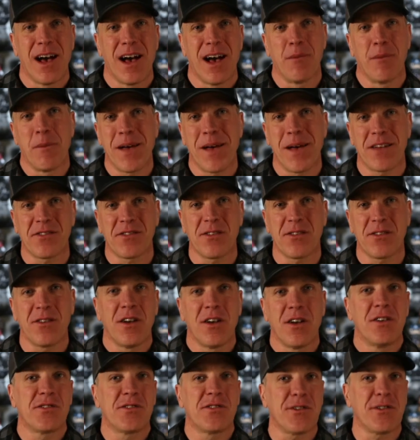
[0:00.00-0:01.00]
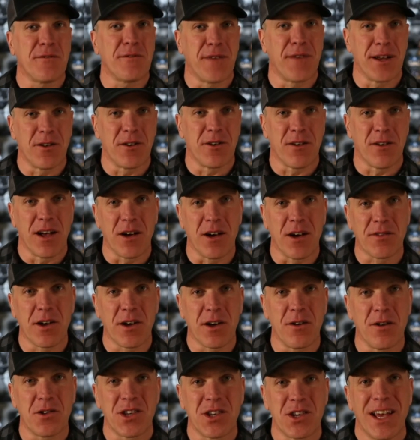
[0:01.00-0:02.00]
I'm a pastor, certified neurohealth
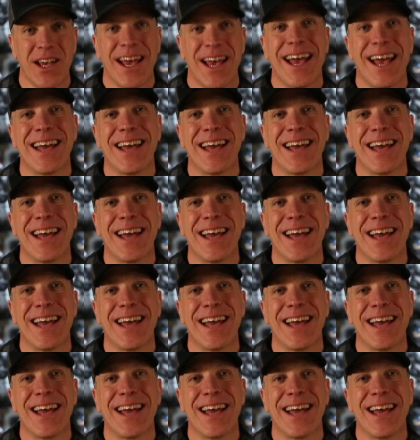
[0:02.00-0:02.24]
coach,